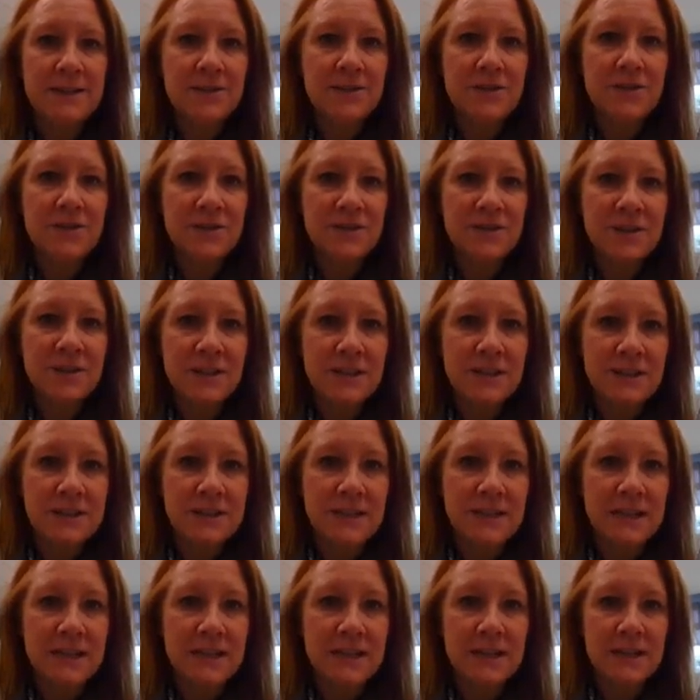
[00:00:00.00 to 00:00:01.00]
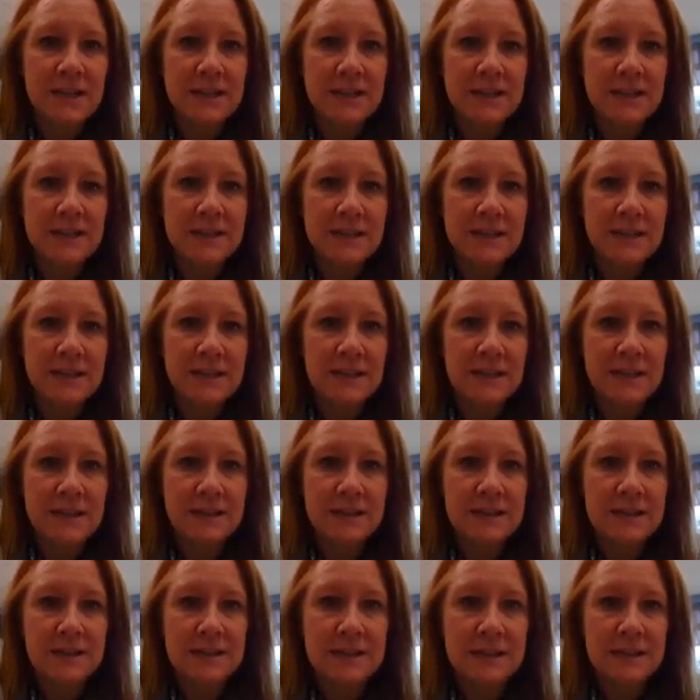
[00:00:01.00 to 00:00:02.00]
is just going to take, and it's going
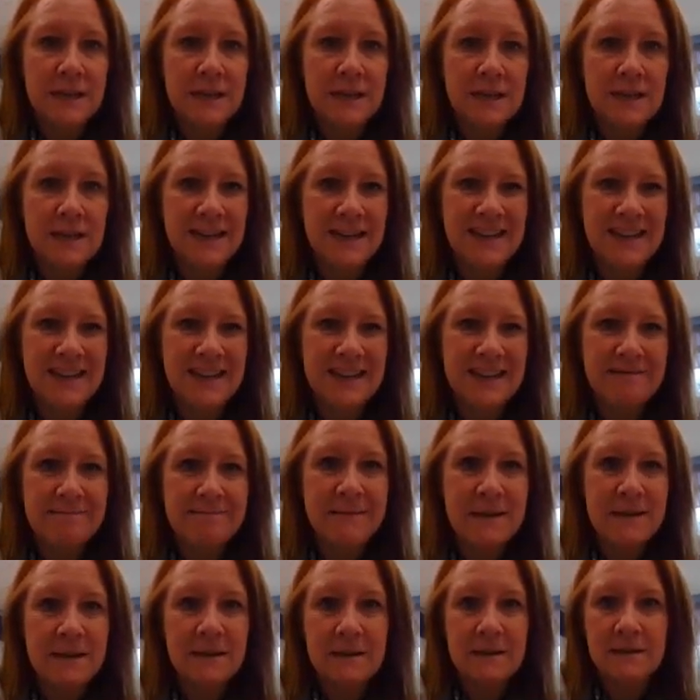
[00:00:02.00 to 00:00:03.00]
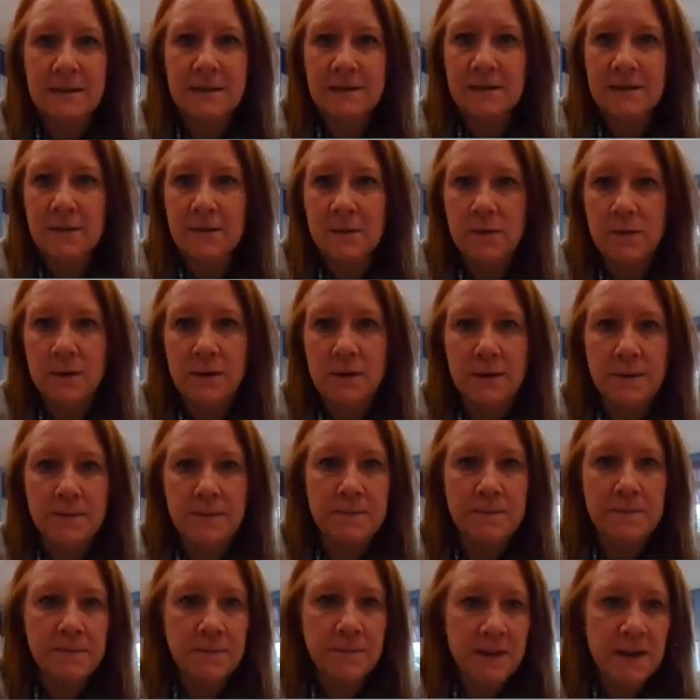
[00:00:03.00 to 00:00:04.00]
to say, well, let's go here.
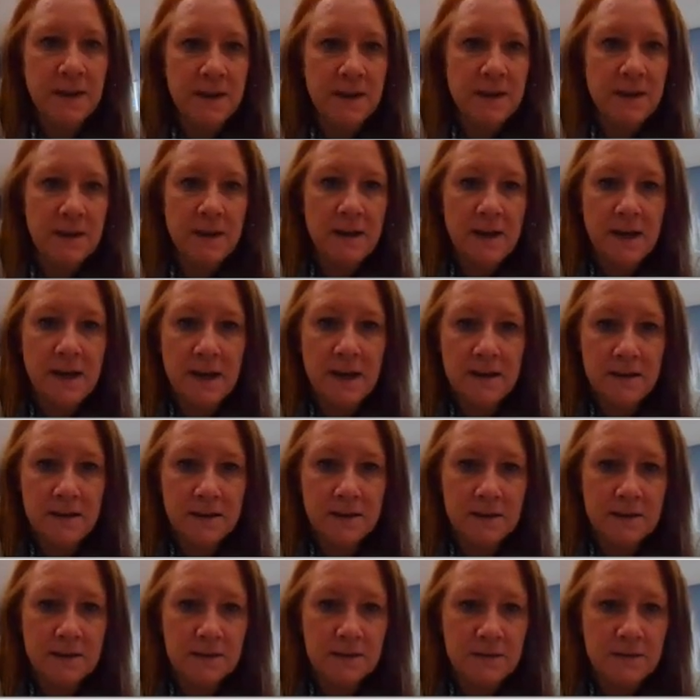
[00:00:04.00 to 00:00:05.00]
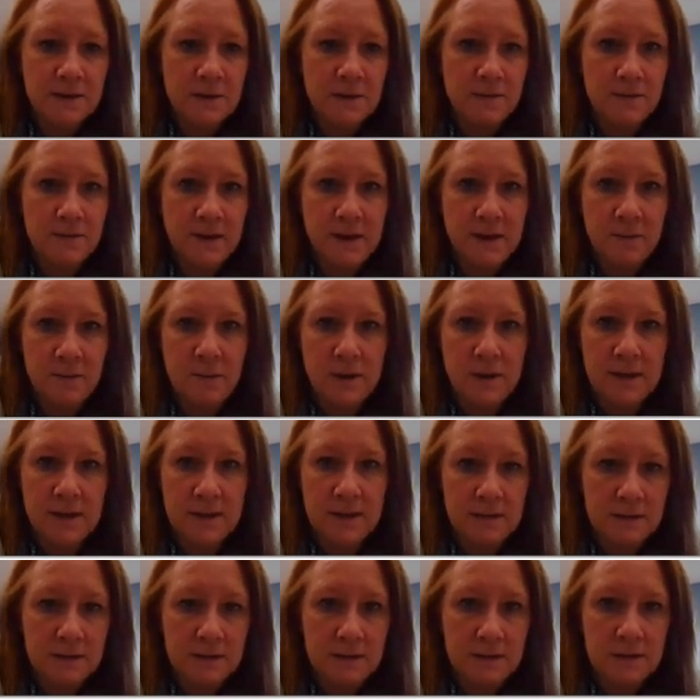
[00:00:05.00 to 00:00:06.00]
So if I
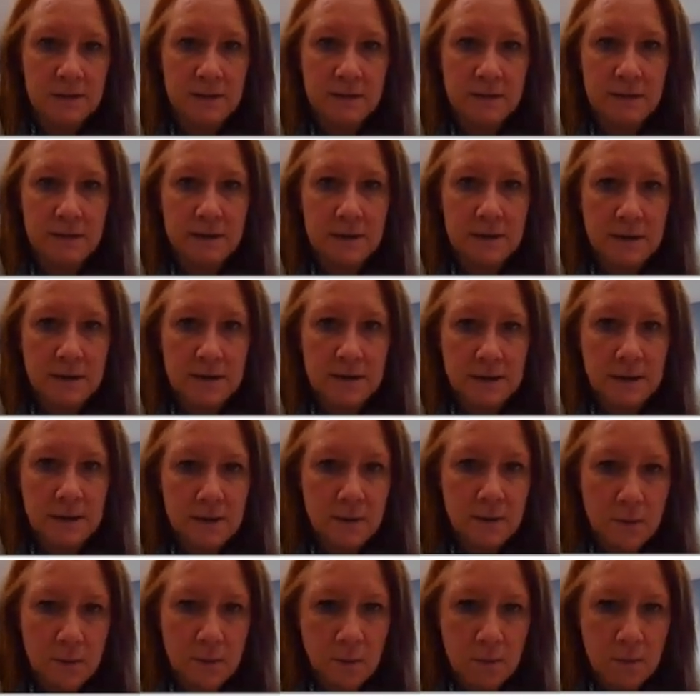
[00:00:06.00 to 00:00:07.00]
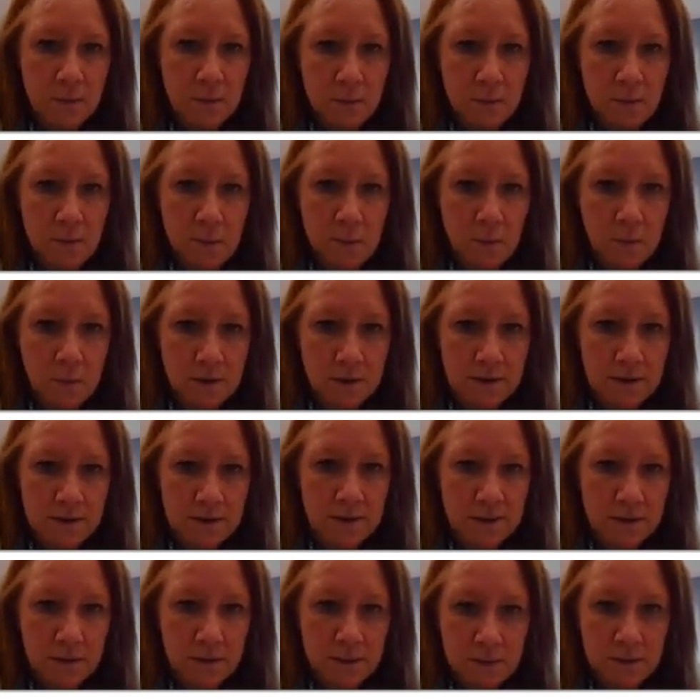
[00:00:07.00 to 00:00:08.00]
went
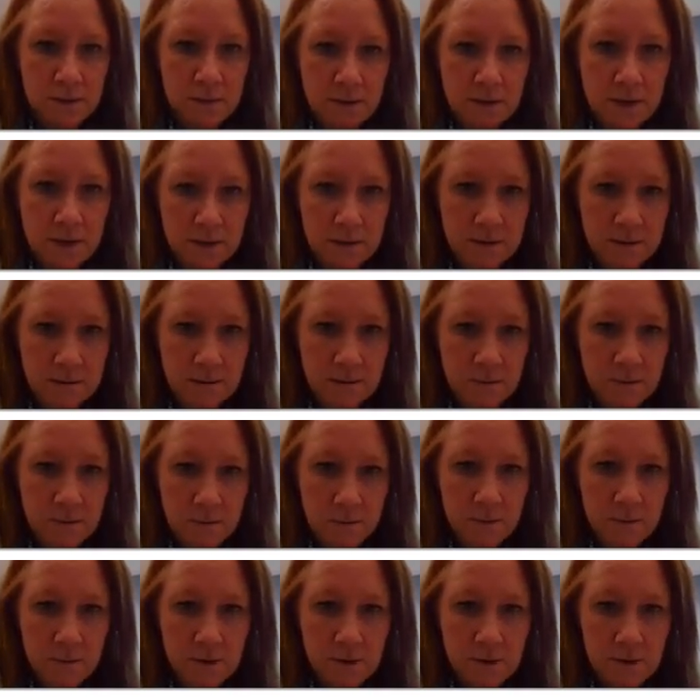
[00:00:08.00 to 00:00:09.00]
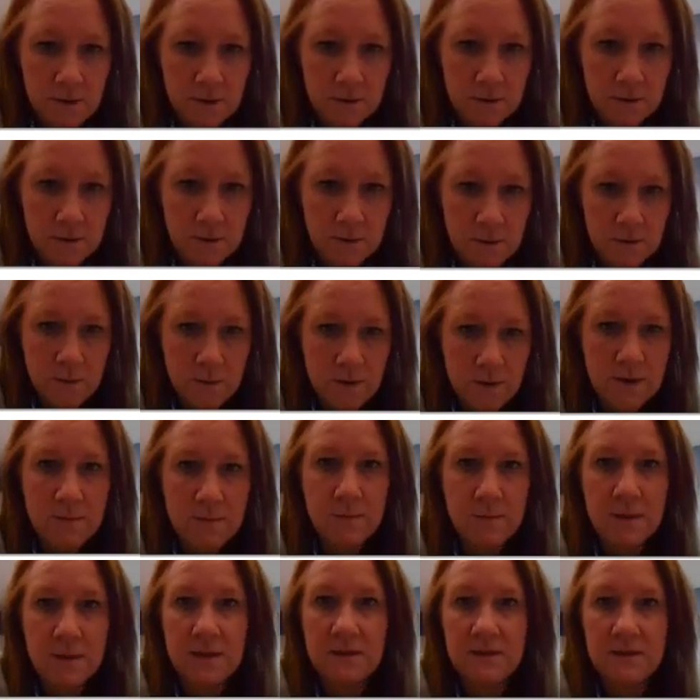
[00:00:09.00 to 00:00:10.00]
1, 2, 3, 1, 2,
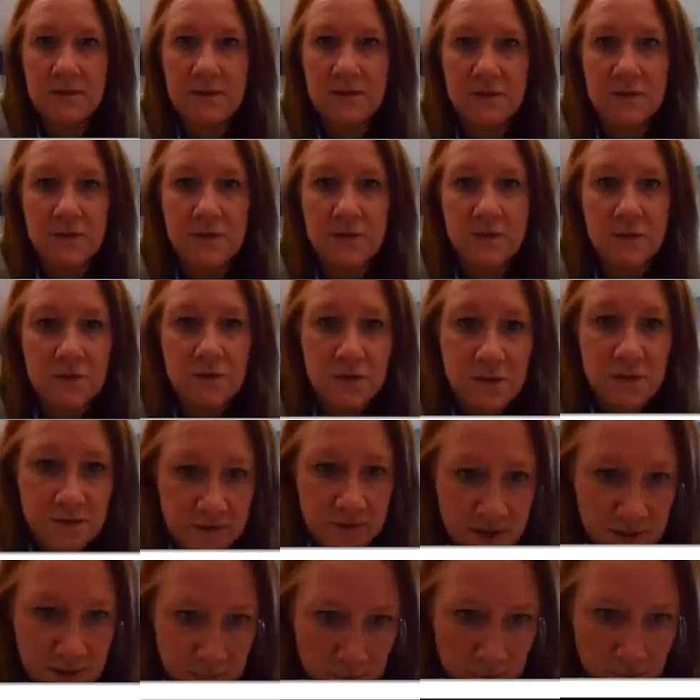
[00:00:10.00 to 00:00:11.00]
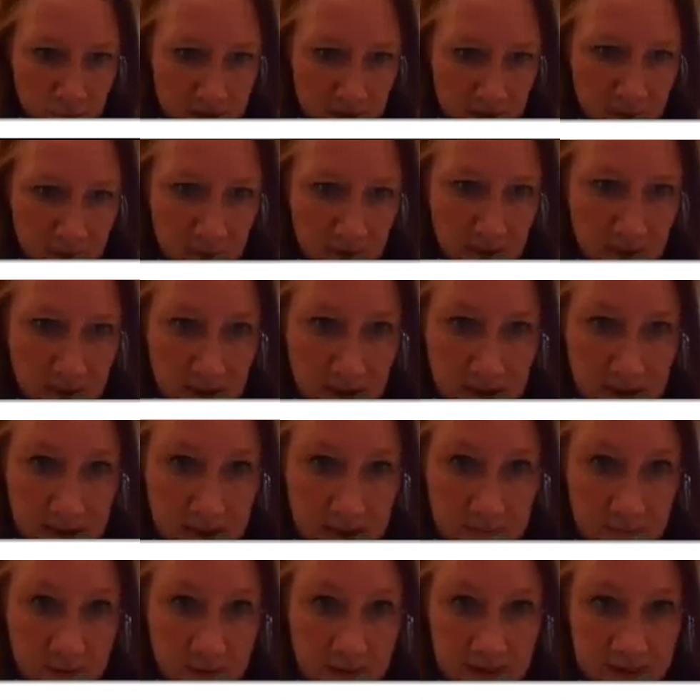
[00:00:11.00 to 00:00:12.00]
3, because there's no shift up or down.
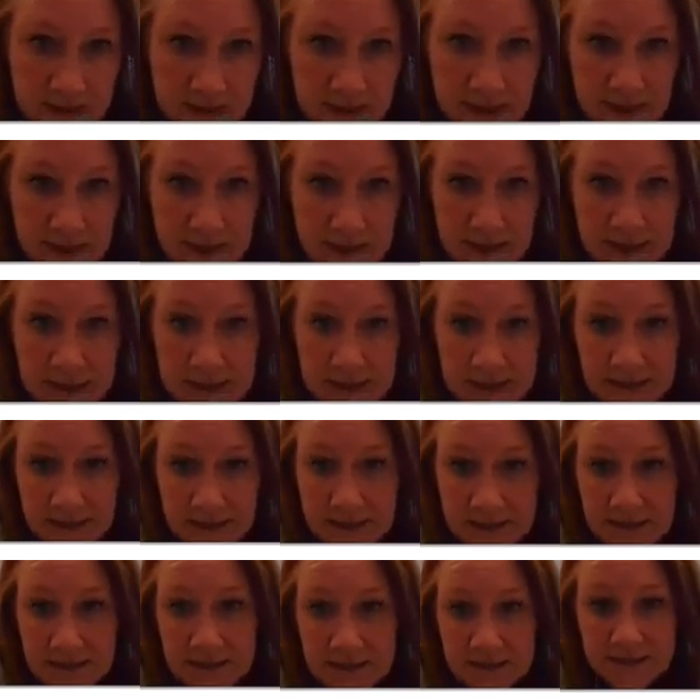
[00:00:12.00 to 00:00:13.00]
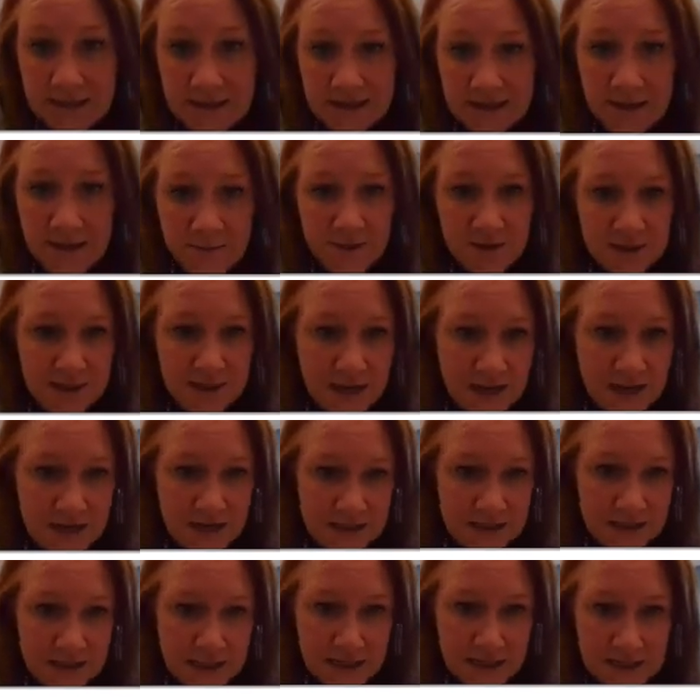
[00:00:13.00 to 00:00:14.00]
Basically, this is going to be as
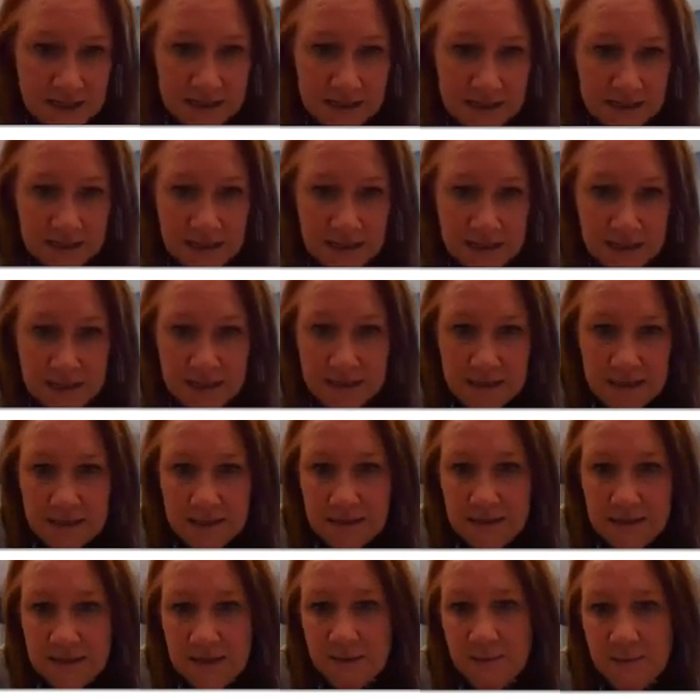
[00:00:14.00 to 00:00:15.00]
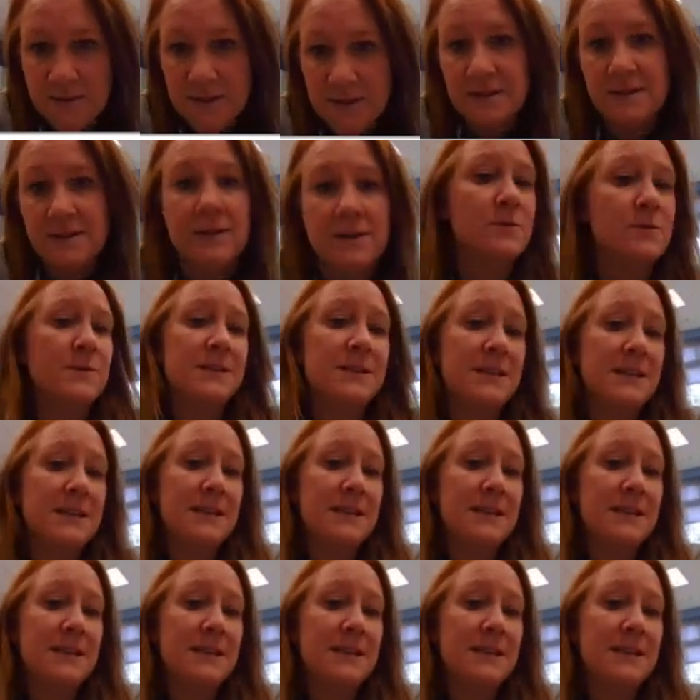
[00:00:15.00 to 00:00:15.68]
high as it gets, and this is going to be as low